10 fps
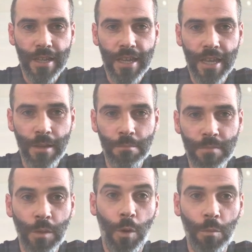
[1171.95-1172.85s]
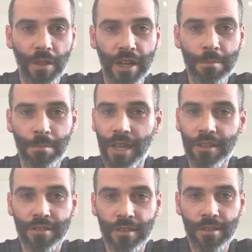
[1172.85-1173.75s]
to work with the right
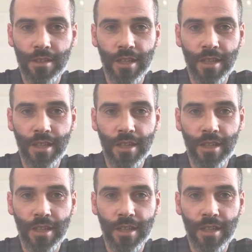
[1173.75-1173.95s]
person,